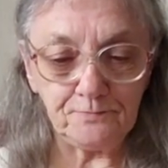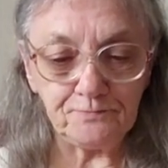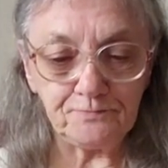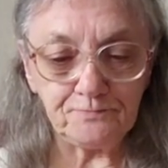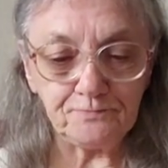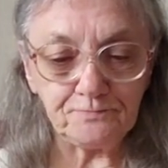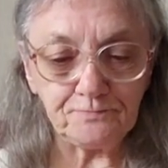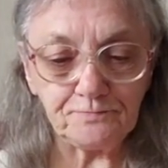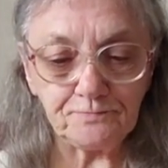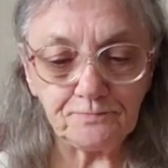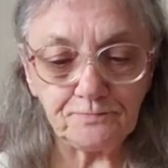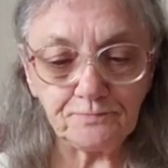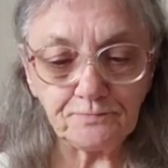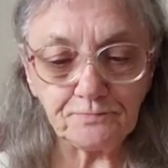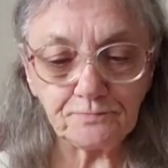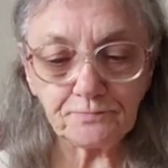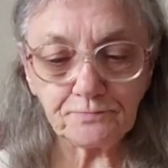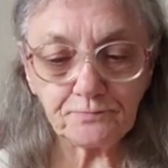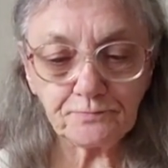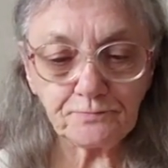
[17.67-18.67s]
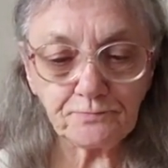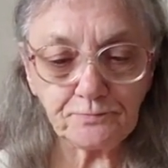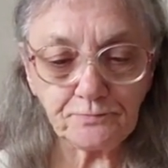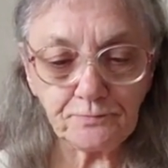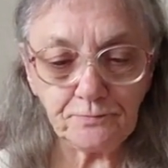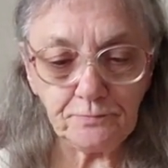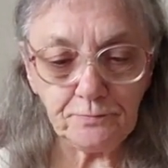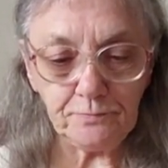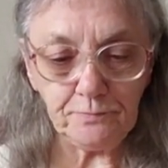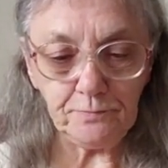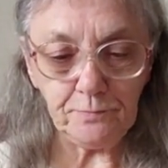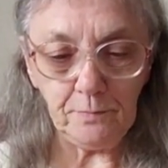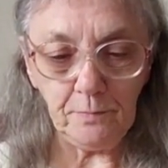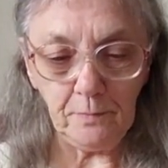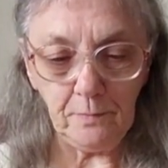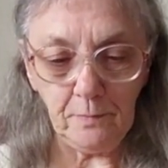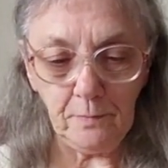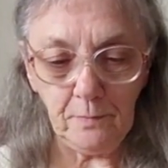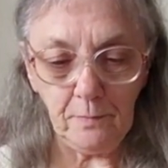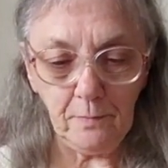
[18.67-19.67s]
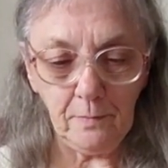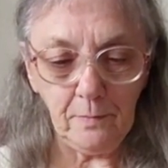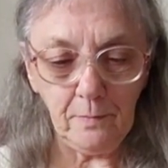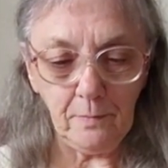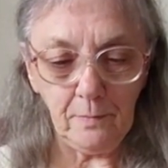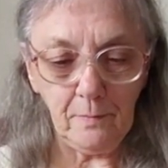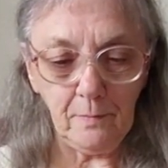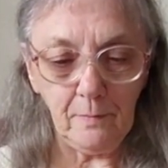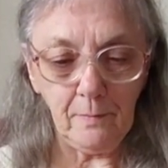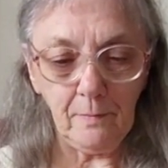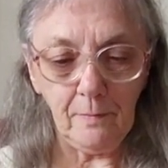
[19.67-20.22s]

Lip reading: [no speech]